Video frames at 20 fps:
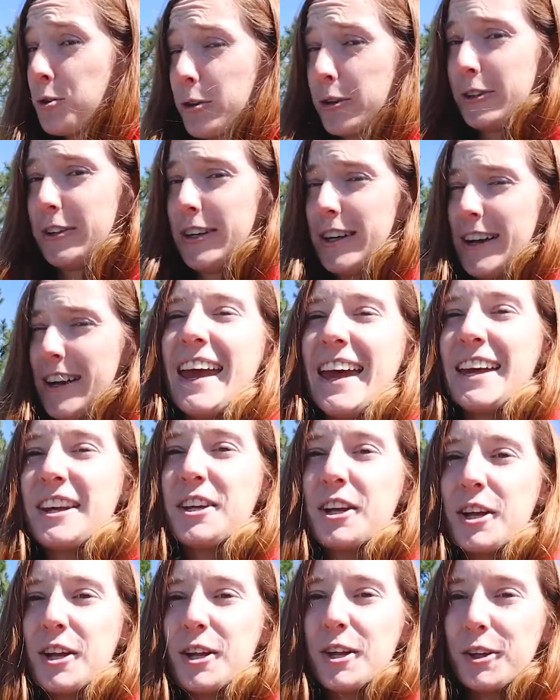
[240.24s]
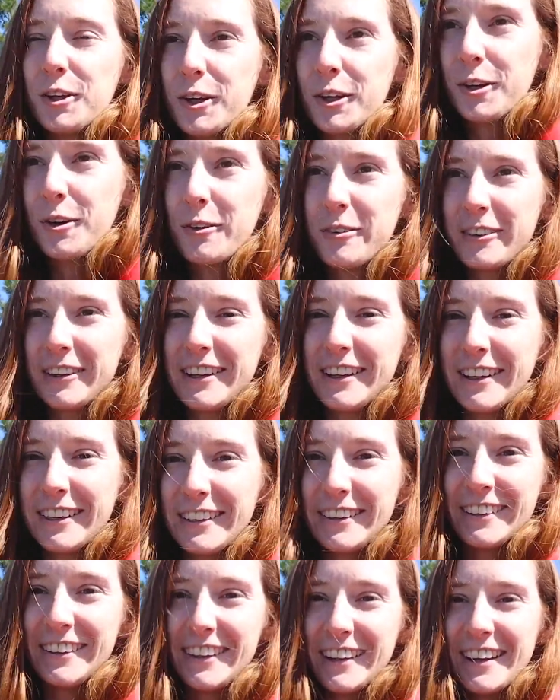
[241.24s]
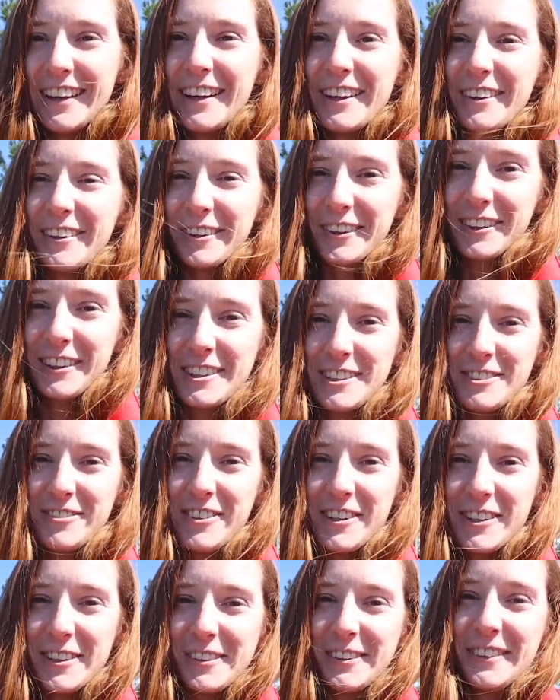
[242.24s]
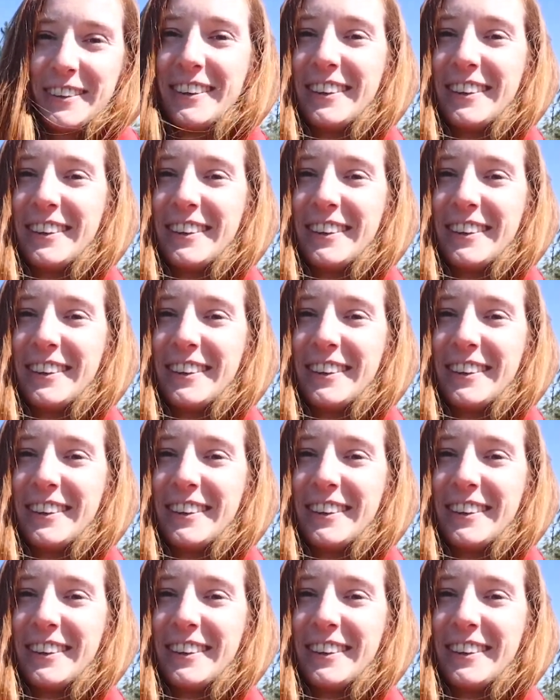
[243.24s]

Quarter and look over here, look at this view.